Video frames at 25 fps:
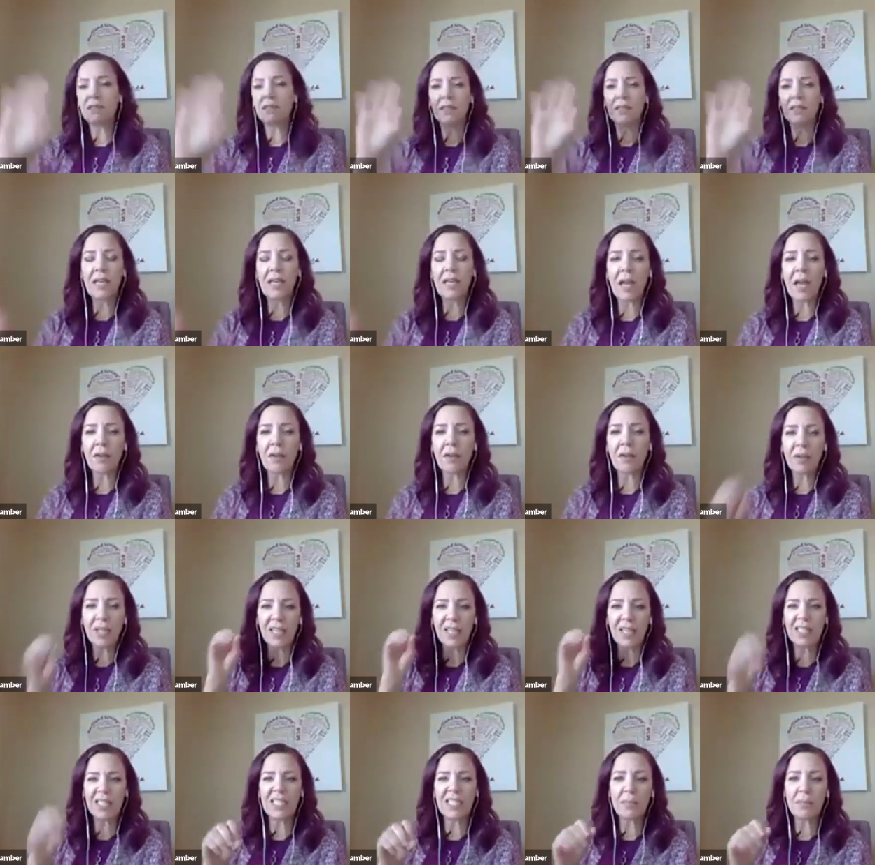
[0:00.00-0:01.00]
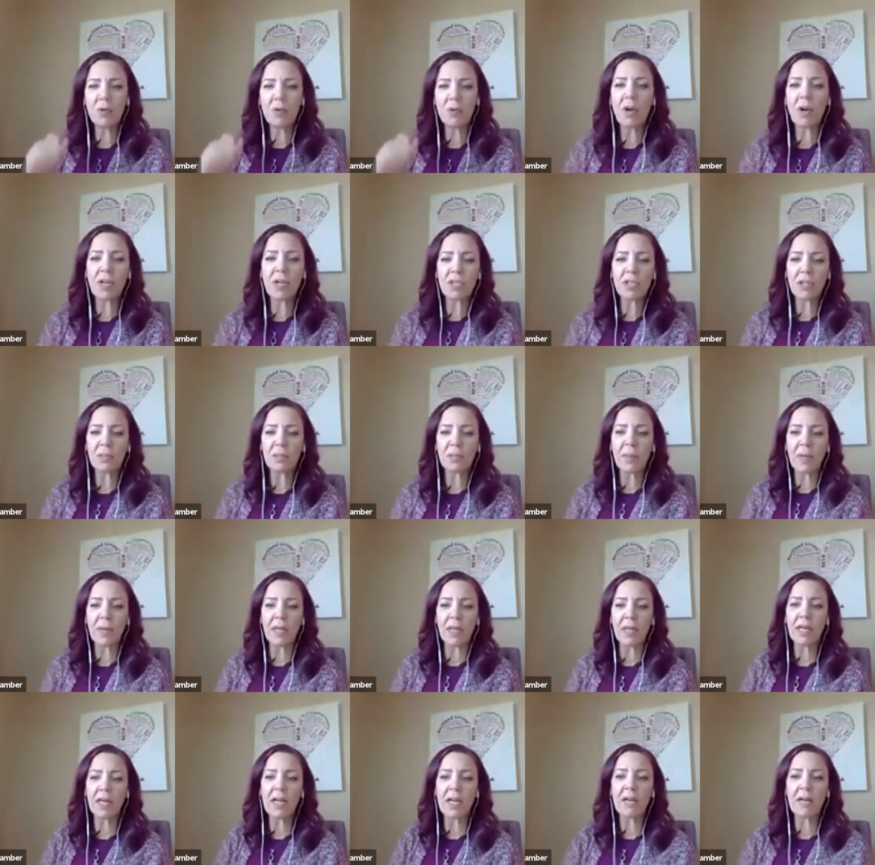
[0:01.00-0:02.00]
not really a deep question,
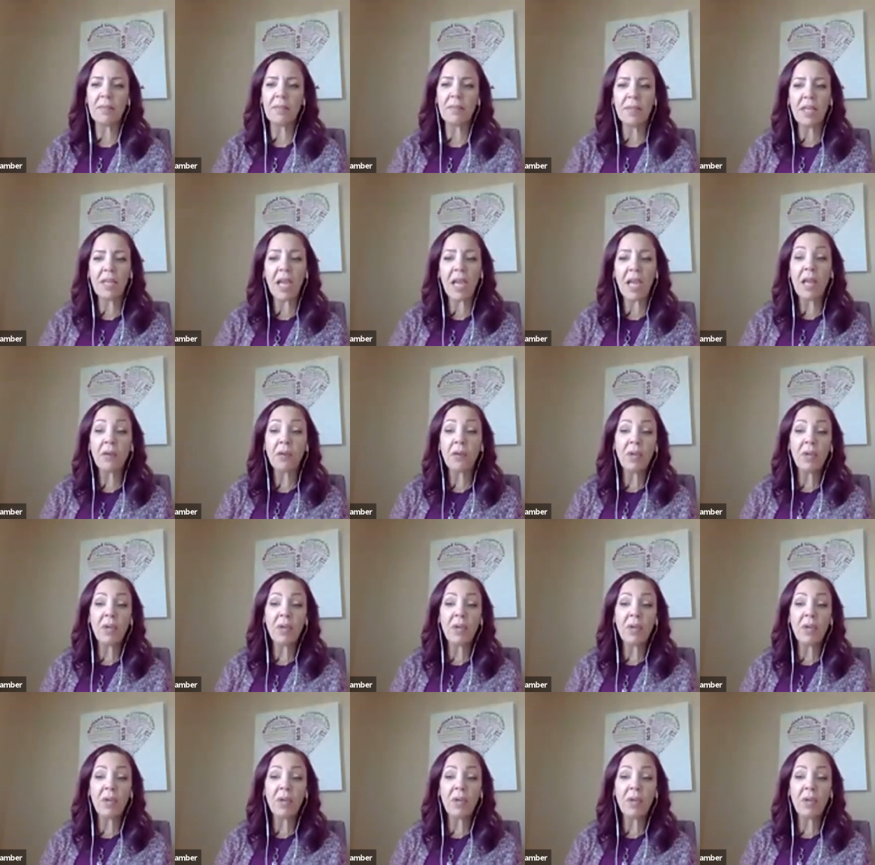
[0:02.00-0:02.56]
but can